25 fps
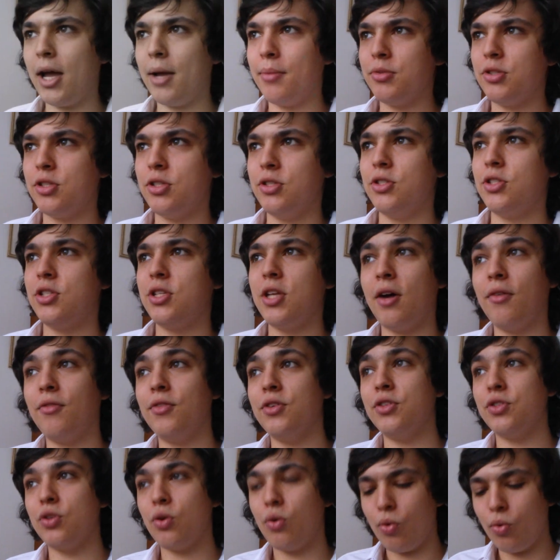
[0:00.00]
Clapton
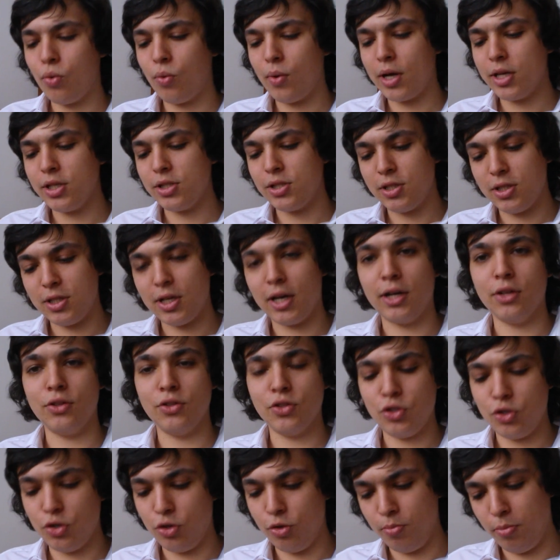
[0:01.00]
stuff is always
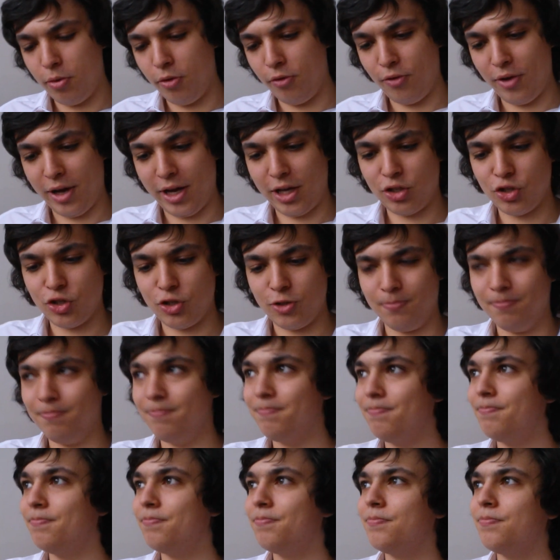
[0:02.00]
done to perfection.
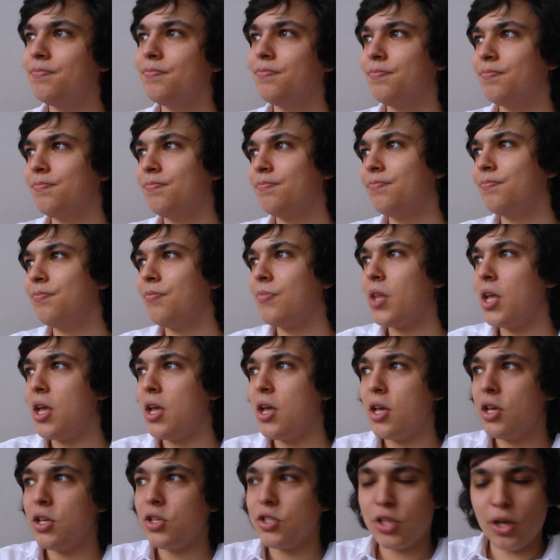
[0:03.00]

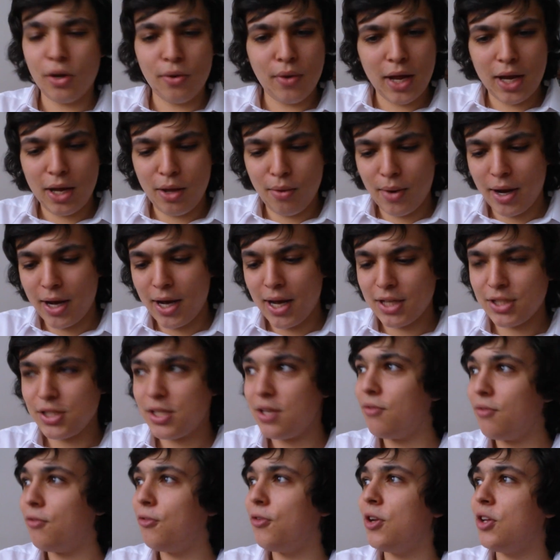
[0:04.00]
So anyway,
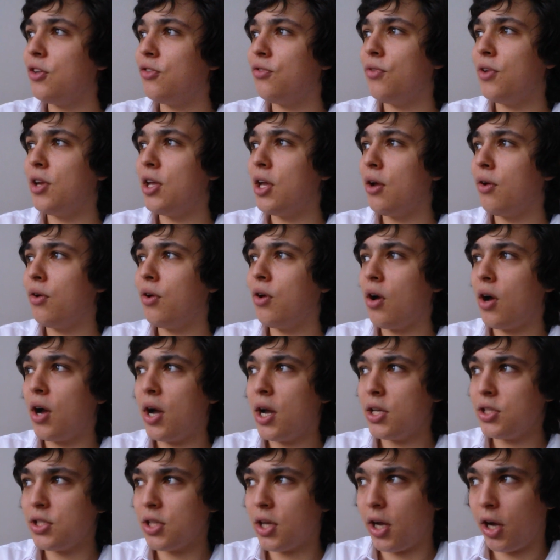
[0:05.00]
that's it for this video,
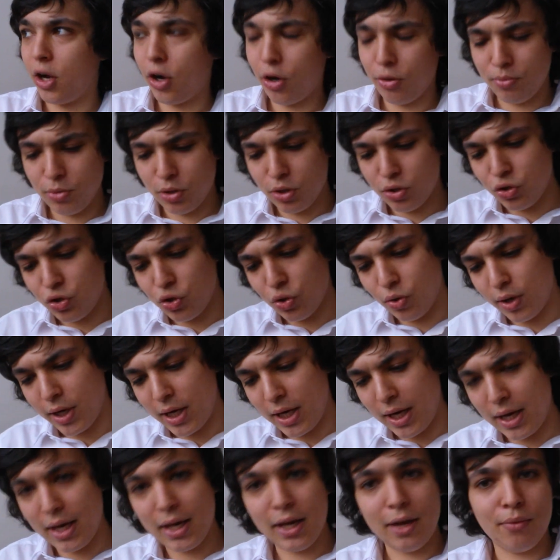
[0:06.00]
guys. I hope you
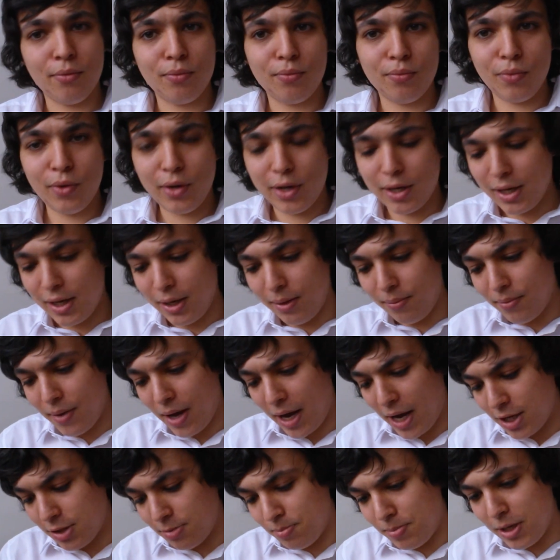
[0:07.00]
enjoyed it. It really
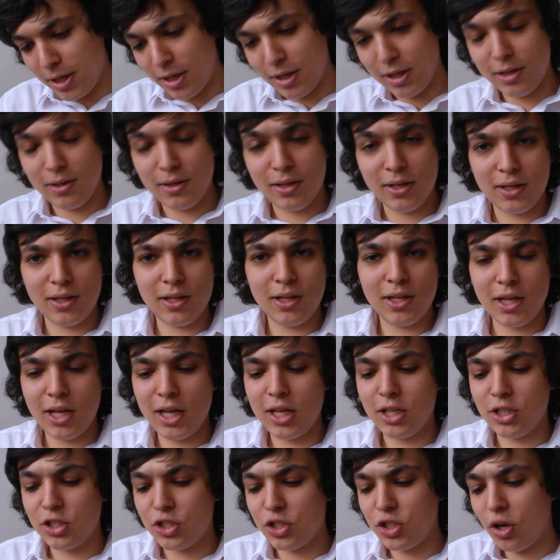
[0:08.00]
has been an
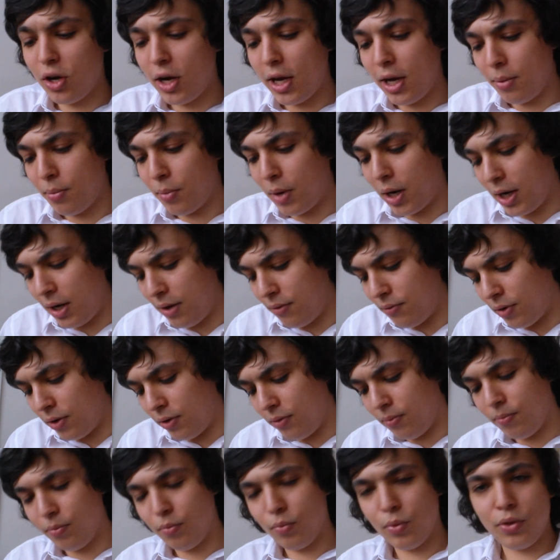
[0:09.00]
exciting one,
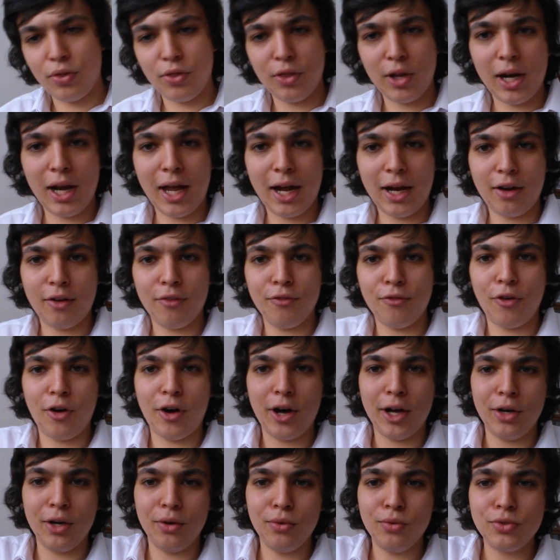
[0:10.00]
even with the lack of
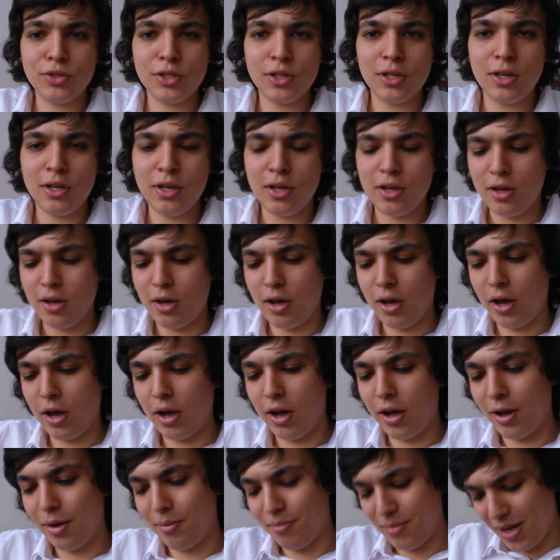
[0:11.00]
vinyls.
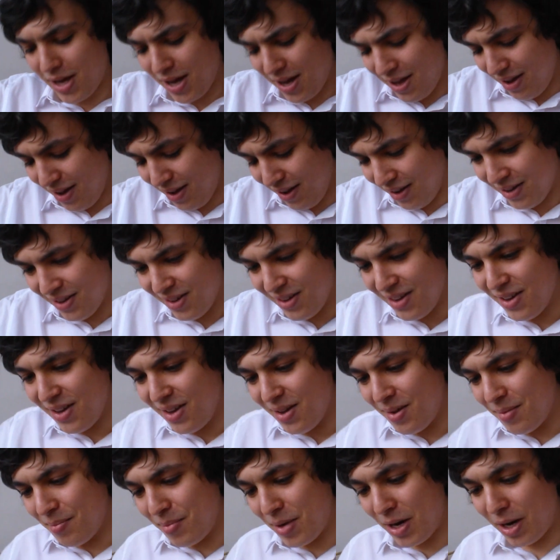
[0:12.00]

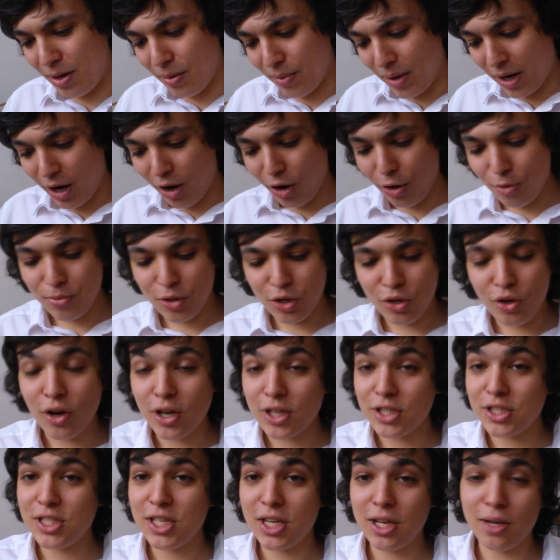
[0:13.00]
But anyway, I hope you
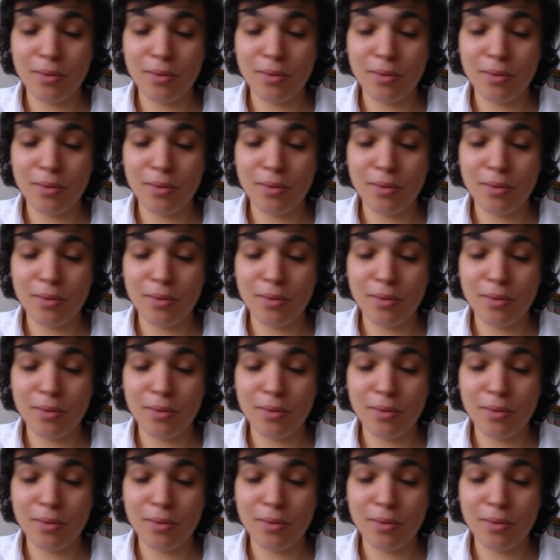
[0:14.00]
guys